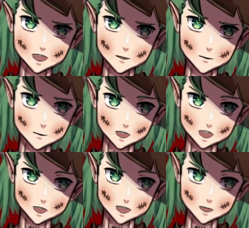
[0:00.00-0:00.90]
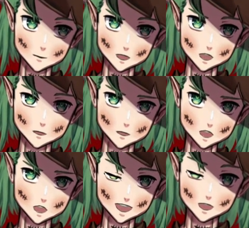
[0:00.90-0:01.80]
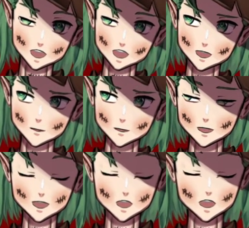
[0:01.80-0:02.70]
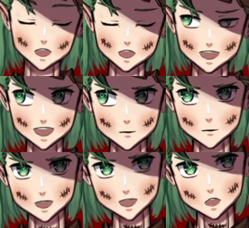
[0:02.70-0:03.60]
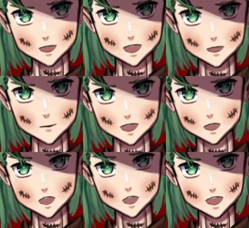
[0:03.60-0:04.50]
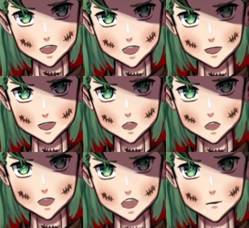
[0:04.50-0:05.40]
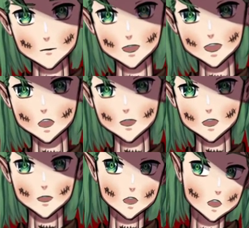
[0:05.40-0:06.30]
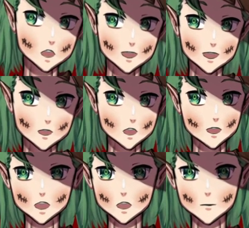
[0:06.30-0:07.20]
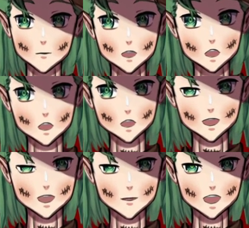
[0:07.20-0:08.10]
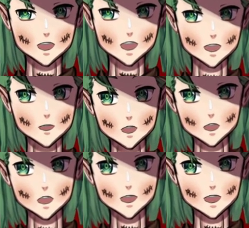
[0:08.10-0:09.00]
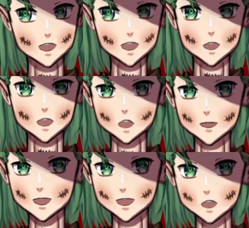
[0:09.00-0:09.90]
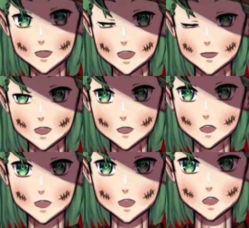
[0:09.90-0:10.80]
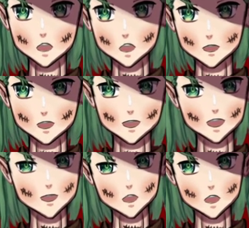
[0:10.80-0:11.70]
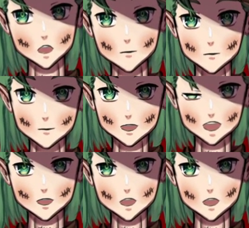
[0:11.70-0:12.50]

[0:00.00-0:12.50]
different, like how everybody was hating on Wind Waker back when it was first announced because it didn't look like Twilight Princess, because Twilight Princess was originally how it was teased back then. Like,